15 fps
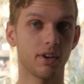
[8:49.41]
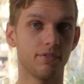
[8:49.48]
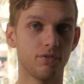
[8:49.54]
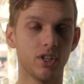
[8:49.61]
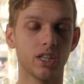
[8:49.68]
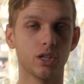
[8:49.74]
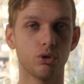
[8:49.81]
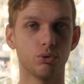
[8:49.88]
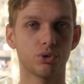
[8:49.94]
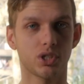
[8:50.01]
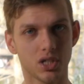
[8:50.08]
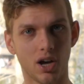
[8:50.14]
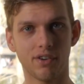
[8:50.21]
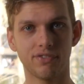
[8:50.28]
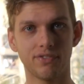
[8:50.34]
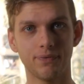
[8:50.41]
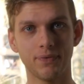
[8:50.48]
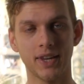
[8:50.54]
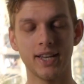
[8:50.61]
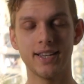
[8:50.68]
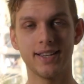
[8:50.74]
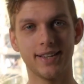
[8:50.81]
Really cool stuff.
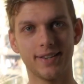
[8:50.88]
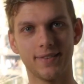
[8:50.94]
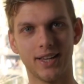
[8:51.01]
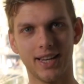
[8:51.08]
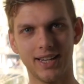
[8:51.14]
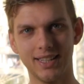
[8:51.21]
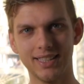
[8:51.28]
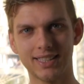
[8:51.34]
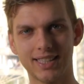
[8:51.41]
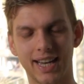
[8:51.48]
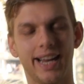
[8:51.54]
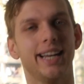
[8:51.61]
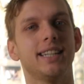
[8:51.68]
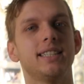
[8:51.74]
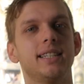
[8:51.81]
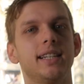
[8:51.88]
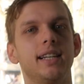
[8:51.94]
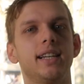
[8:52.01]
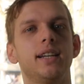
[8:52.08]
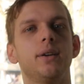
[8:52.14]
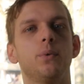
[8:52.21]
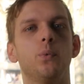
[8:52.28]
It is
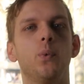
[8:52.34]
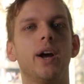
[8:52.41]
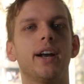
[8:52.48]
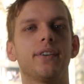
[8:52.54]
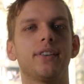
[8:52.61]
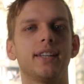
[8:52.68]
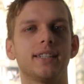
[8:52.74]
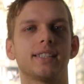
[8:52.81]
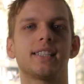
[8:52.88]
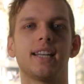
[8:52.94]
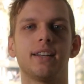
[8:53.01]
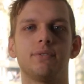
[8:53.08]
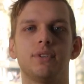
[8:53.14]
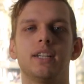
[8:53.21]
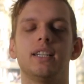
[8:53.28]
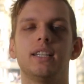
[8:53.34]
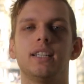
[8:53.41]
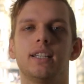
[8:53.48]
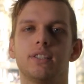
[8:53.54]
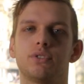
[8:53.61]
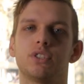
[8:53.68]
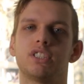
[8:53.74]
AC where things get really
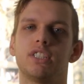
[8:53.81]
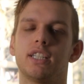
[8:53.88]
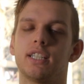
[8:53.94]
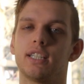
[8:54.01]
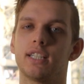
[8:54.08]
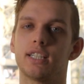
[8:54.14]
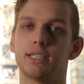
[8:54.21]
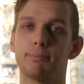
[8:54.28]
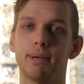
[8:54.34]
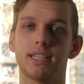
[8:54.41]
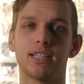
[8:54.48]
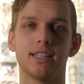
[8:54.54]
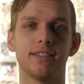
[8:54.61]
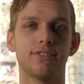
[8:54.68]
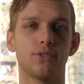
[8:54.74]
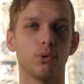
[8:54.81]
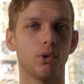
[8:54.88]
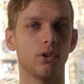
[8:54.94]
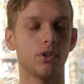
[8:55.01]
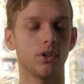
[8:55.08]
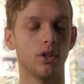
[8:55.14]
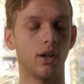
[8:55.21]
interesting, especially
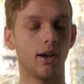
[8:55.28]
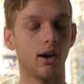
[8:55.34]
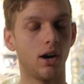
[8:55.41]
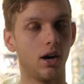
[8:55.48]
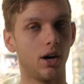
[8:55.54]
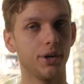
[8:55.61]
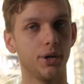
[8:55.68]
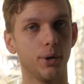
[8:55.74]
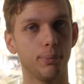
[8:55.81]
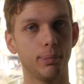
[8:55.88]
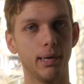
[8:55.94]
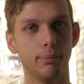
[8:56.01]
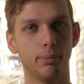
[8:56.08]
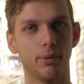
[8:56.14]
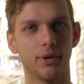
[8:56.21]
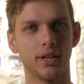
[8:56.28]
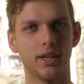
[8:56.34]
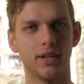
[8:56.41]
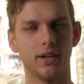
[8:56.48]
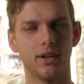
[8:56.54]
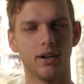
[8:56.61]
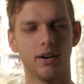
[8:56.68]
for the audio people
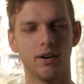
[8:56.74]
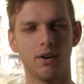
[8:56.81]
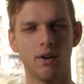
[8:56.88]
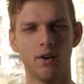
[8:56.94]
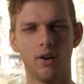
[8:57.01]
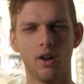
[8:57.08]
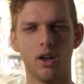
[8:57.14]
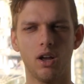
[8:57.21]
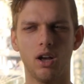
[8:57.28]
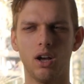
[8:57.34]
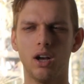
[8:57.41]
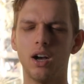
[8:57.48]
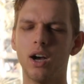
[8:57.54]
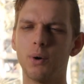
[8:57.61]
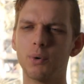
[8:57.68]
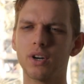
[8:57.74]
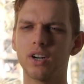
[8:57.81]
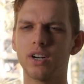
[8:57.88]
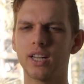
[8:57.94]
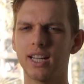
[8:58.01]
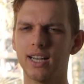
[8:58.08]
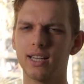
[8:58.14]
here. We're
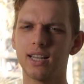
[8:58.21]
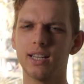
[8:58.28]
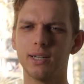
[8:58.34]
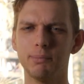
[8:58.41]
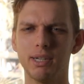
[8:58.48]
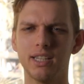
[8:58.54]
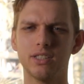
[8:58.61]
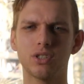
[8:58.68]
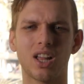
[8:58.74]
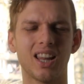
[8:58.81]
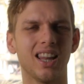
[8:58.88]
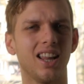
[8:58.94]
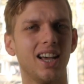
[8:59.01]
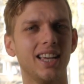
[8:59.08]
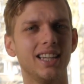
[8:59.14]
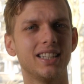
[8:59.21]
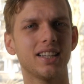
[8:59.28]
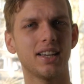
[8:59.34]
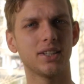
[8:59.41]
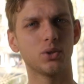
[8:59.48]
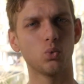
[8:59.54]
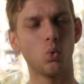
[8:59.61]
going to get a little bit into light
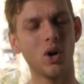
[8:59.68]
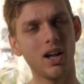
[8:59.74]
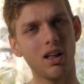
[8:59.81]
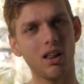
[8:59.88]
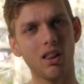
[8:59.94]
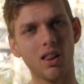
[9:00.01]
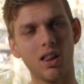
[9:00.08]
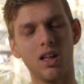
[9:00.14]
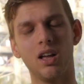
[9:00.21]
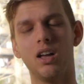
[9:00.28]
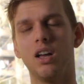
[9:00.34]
as well.